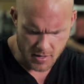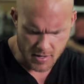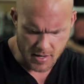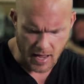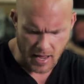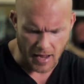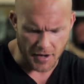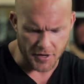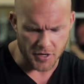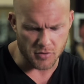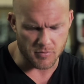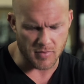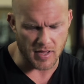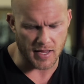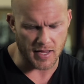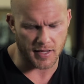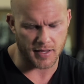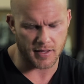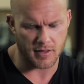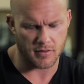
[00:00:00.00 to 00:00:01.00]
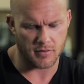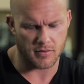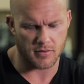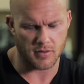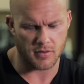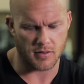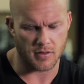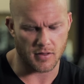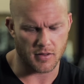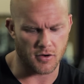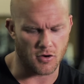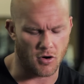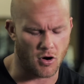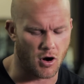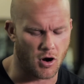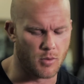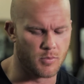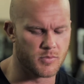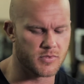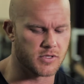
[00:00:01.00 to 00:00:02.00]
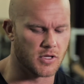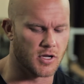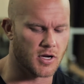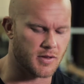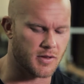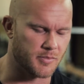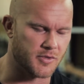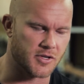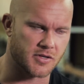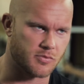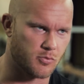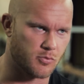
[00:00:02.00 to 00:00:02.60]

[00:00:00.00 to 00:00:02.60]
How do you make your arms look, I'm just